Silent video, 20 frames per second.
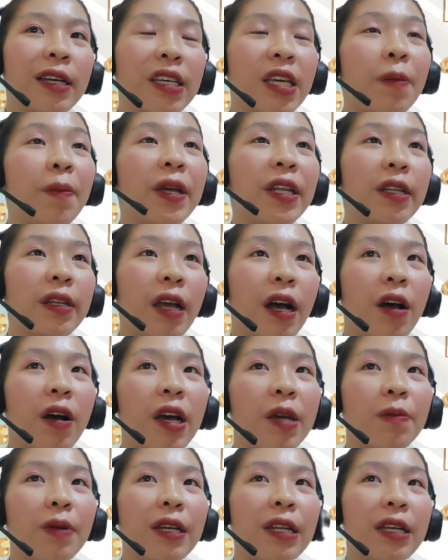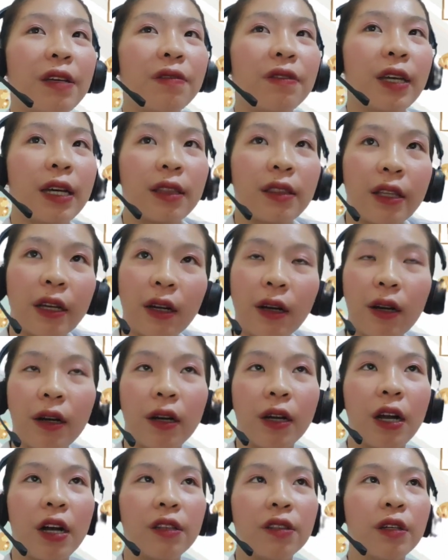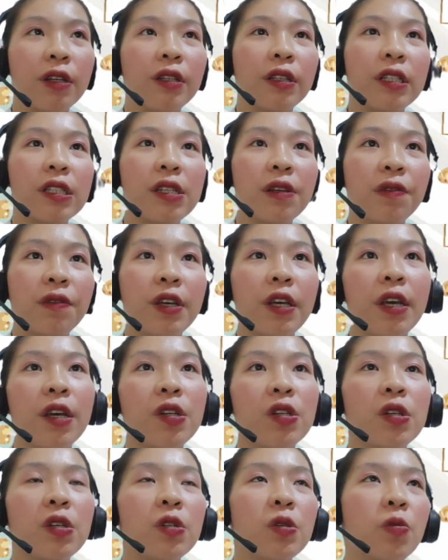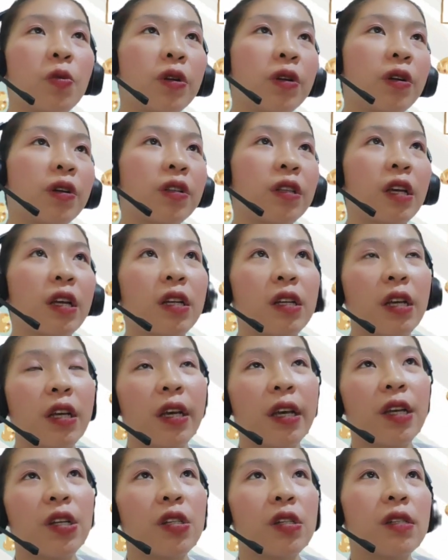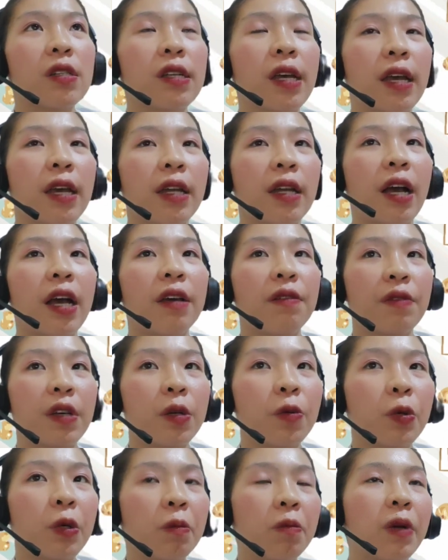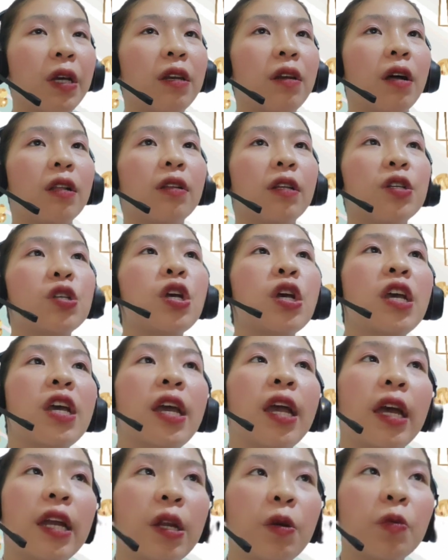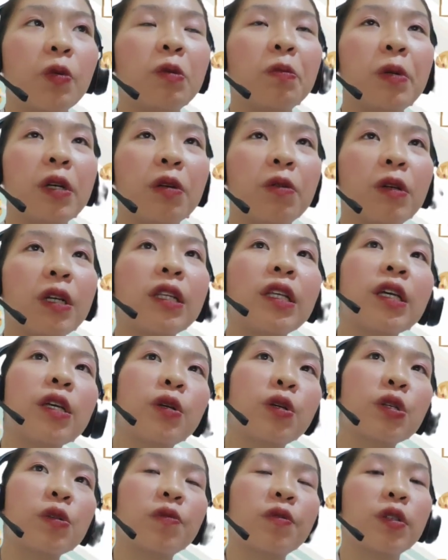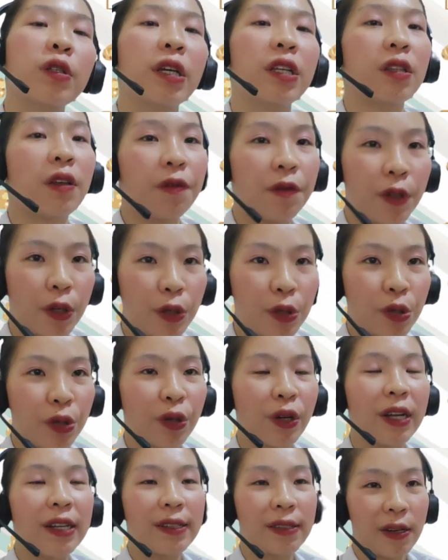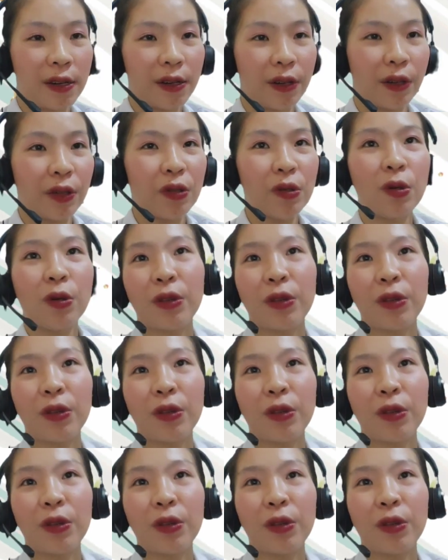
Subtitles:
yeah, but now I believe that there are other classifications, what are the indications, and I've equipped my knowledge, and it will be really useful in the future as a nurse.